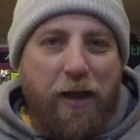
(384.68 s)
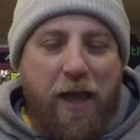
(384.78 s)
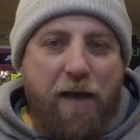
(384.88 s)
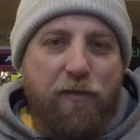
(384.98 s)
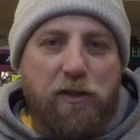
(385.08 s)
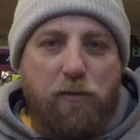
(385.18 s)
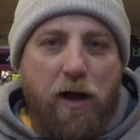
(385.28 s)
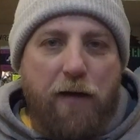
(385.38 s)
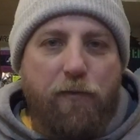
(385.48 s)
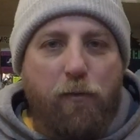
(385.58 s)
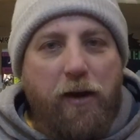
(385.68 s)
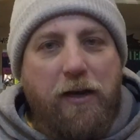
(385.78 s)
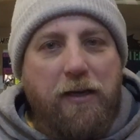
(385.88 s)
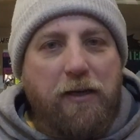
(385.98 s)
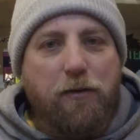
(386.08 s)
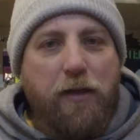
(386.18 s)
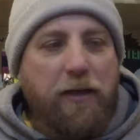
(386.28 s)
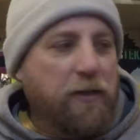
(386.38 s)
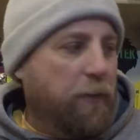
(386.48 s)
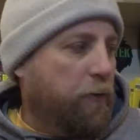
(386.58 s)
I have this rod for when I need to do
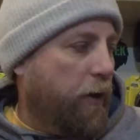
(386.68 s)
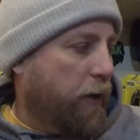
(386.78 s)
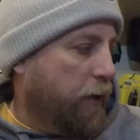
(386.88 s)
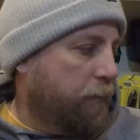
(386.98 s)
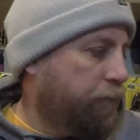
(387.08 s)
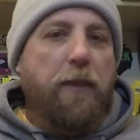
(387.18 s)
that deep cranking.